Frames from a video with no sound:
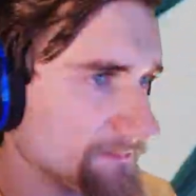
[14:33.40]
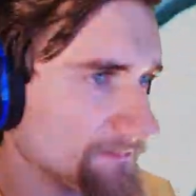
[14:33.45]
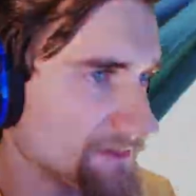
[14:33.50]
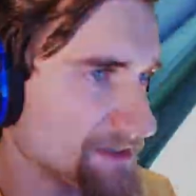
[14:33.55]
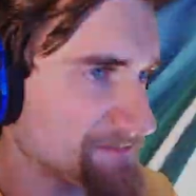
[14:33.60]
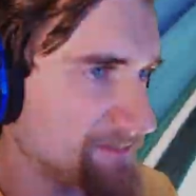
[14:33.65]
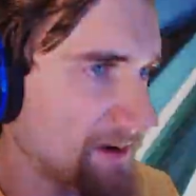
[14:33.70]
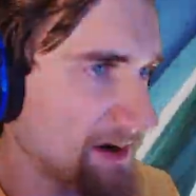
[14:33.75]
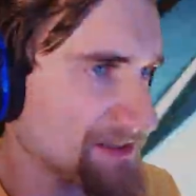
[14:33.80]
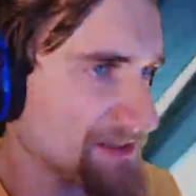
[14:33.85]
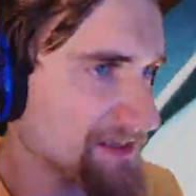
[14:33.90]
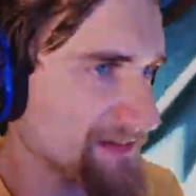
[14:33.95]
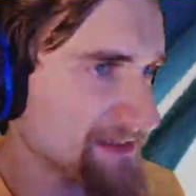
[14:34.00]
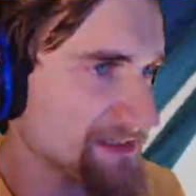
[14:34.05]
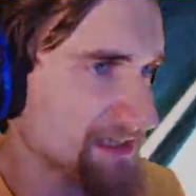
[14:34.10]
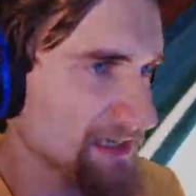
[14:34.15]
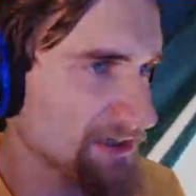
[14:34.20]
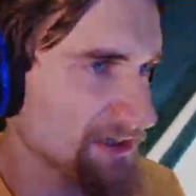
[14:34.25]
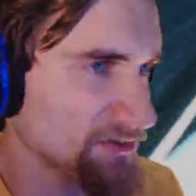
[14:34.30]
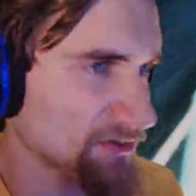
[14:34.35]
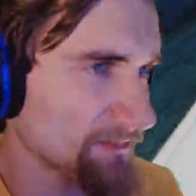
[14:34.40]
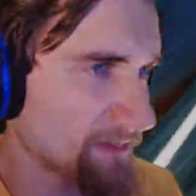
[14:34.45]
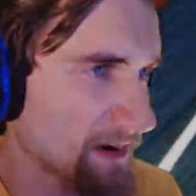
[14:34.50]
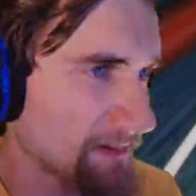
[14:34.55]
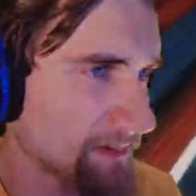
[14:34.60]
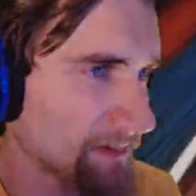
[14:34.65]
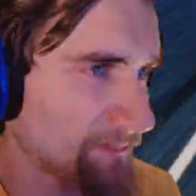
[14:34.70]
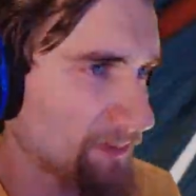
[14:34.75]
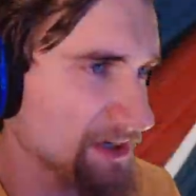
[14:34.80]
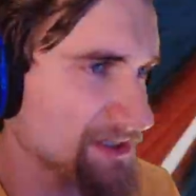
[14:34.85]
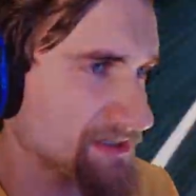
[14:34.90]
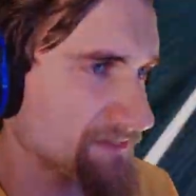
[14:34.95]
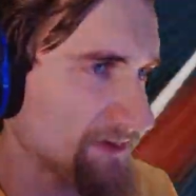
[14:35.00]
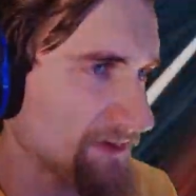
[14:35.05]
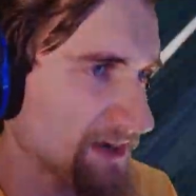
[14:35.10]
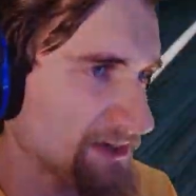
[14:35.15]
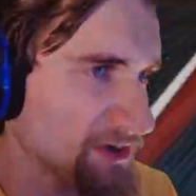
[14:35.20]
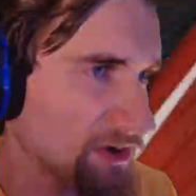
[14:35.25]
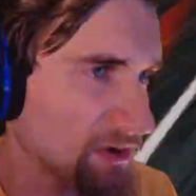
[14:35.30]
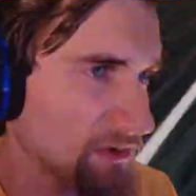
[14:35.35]
There's parts of this I do remember, parts of it
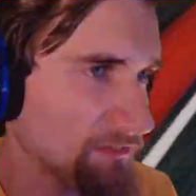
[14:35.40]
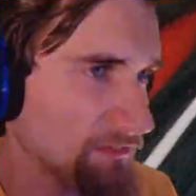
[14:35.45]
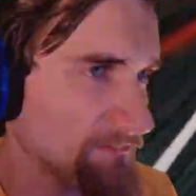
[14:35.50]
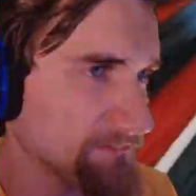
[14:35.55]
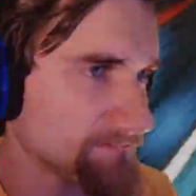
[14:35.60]
I don't.